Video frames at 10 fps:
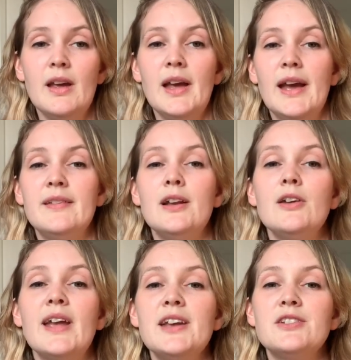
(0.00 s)
And the
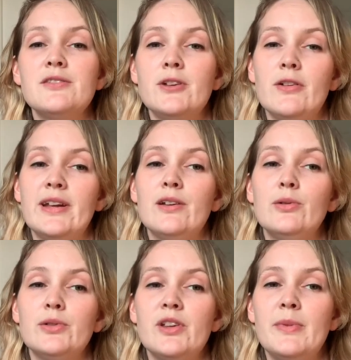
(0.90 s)
location of urine can
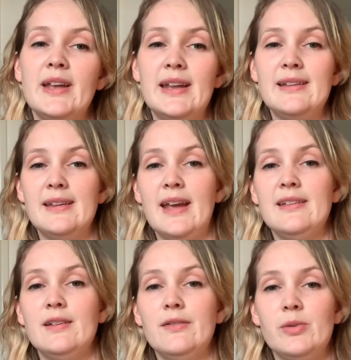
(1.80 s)
also be an
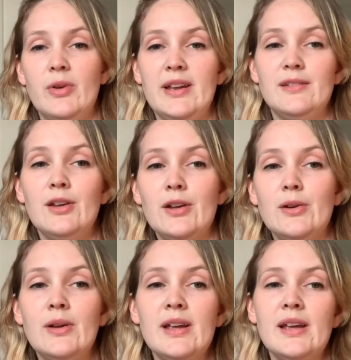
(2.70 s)
indicator of spraying too,
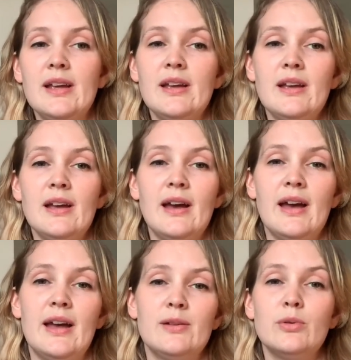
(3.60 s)

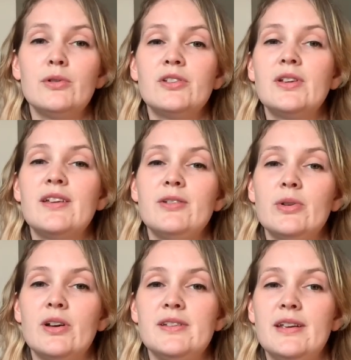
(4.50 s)
and will also give you
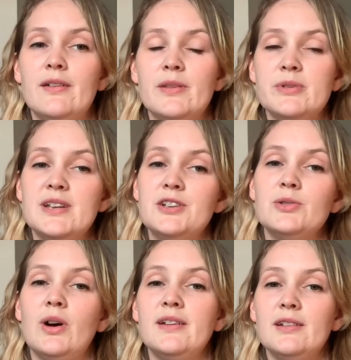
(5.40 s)
an idea of the
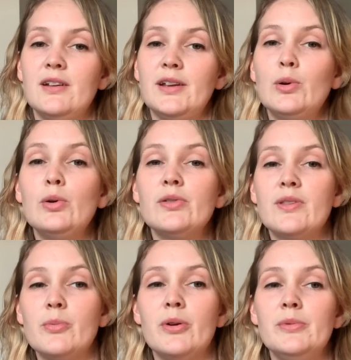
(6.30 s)
potential underlying cause of
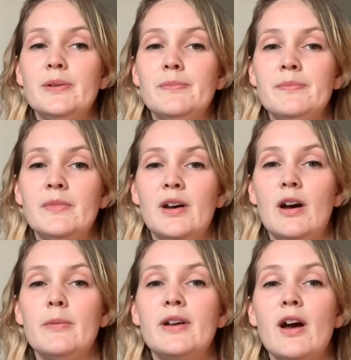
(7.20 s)
the problem.
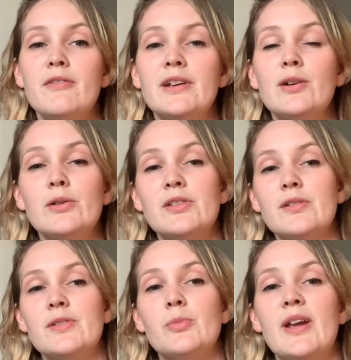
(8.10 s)
I'll be covering causes
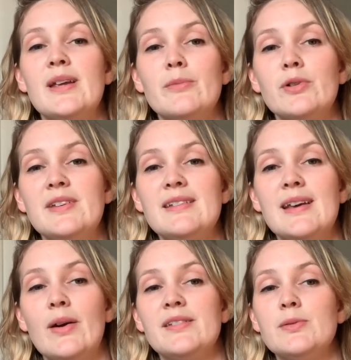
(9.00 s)
of spraying in more
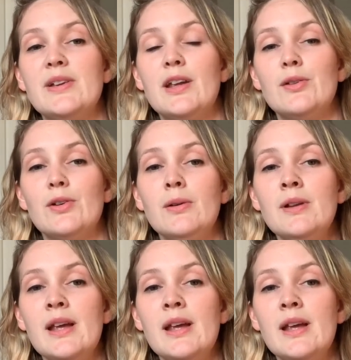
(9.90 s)
detail as the week goes on,